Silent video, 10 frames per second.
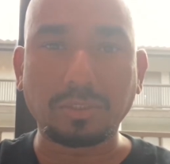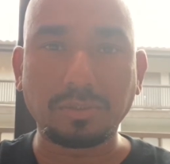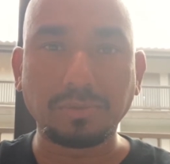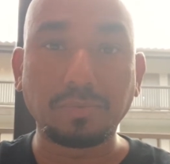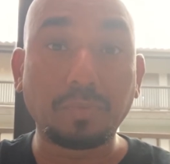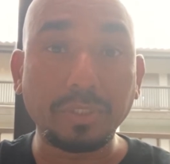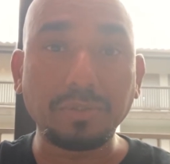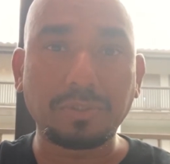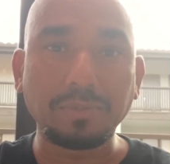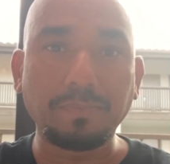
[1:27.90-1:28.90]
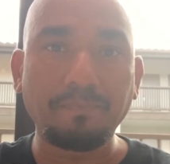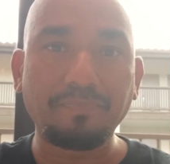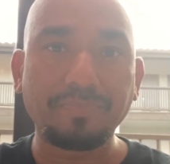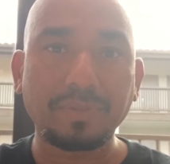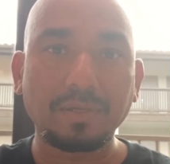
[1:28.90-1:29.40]
to do, what do you do?
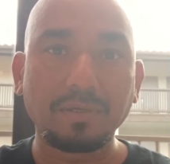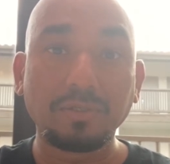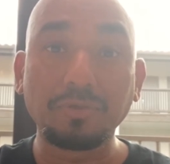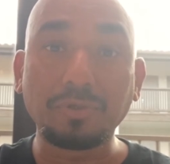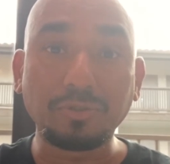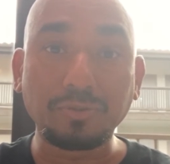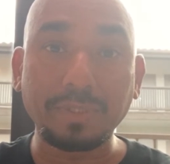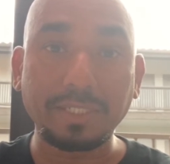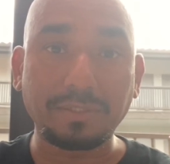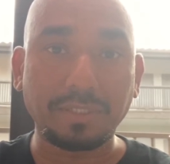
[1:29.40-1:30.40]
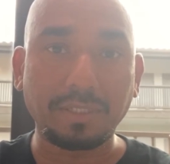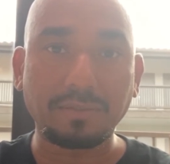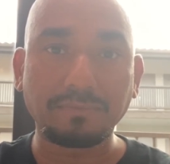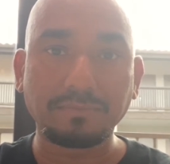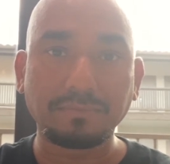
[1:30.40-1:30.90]
You don't do anything.
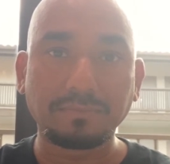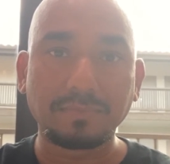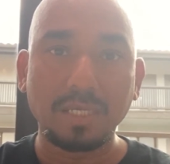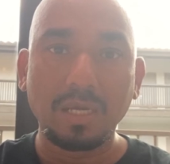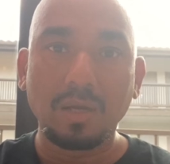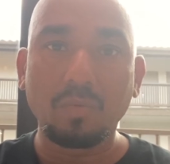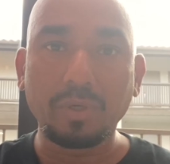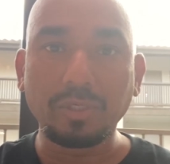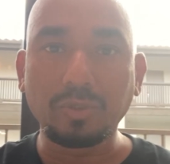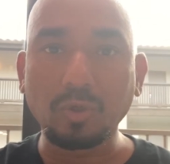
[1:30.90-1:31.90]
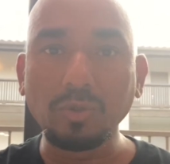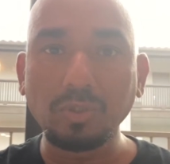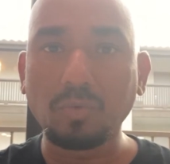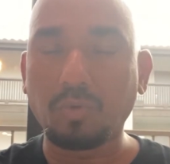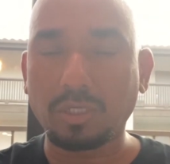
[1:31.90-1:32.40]
When you don't
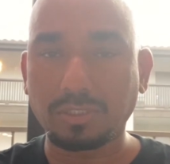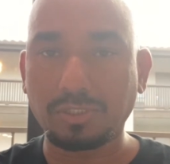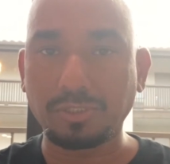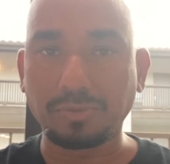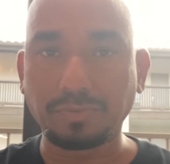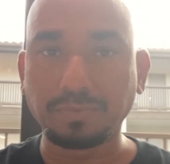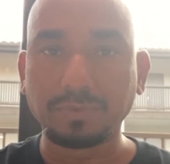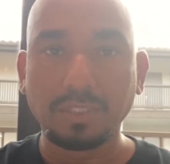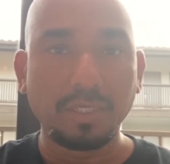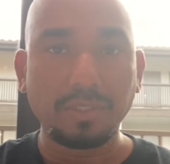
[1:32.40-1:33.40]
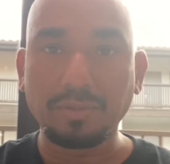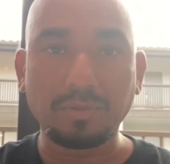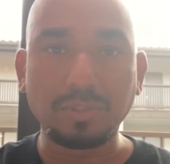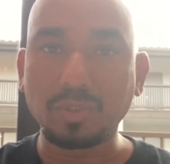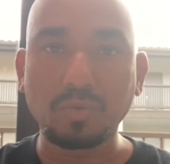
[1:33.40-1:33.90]
know what to do, you
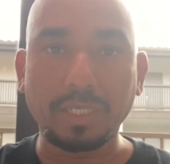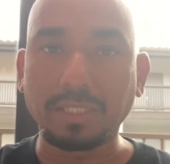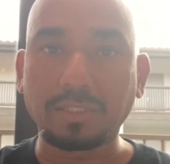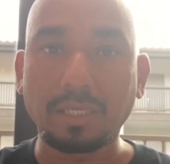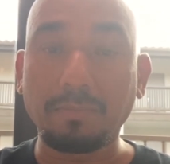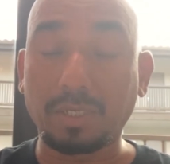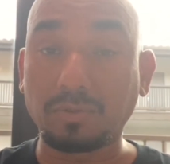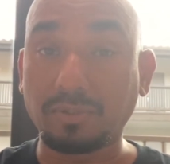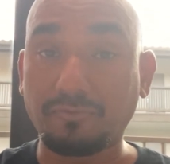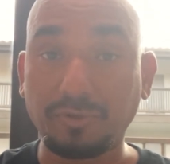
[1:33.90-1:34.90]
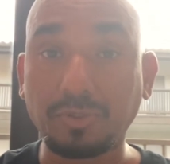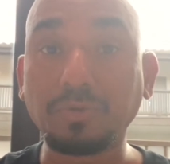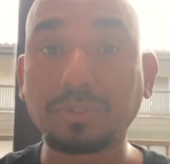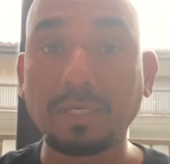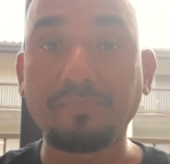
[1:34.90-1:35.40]
don't do anything because if you
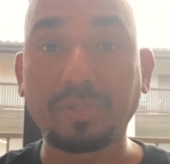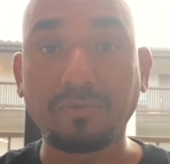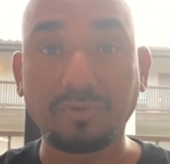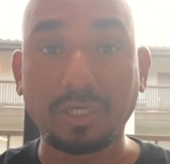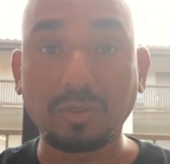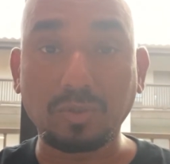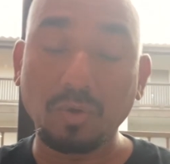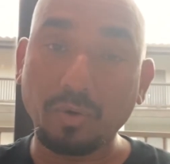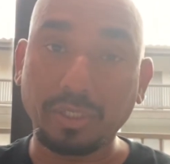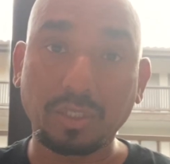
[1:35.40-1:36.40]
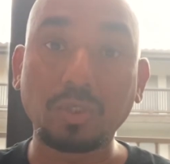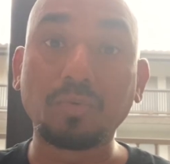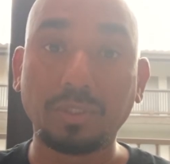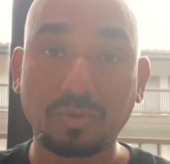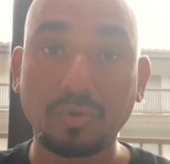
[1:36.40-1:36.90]
do something without knowing, you
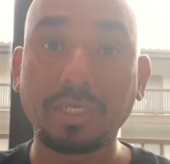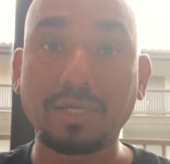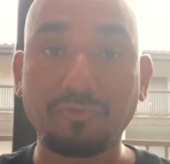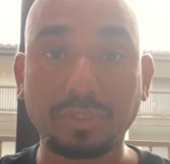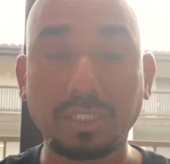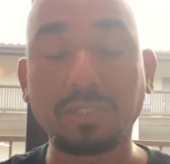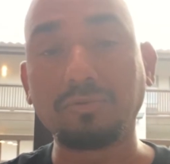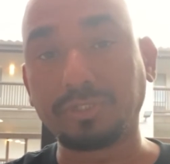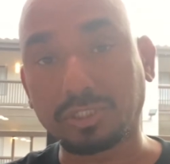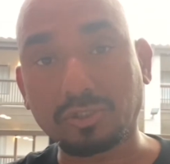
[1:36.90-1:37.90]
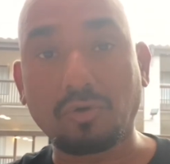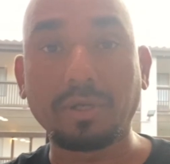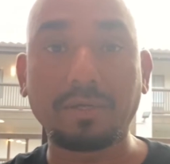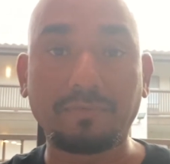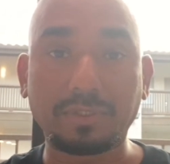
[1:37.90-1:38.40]
will ruin everything, you'll
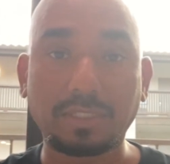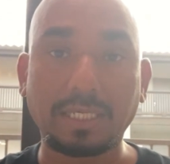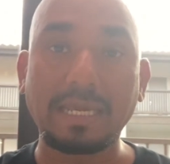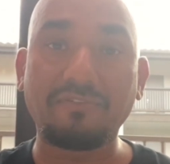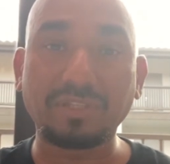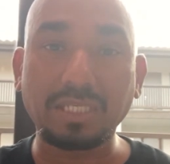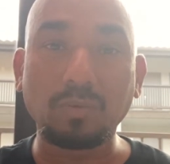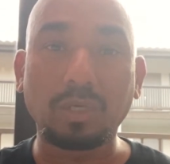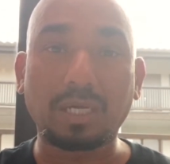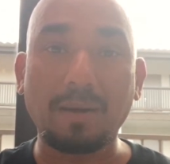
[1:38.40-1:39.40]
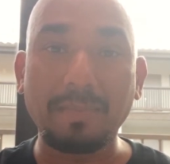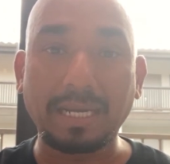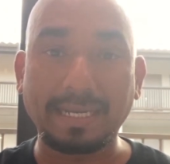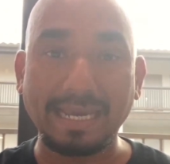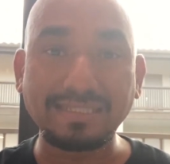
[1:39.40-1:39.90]
destroy everything, everything will come
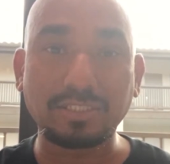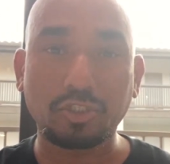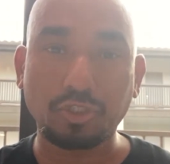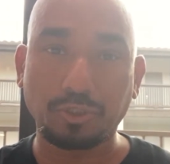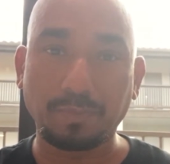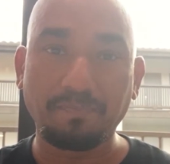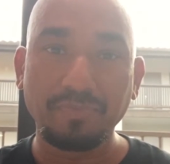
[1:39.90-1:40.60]
against you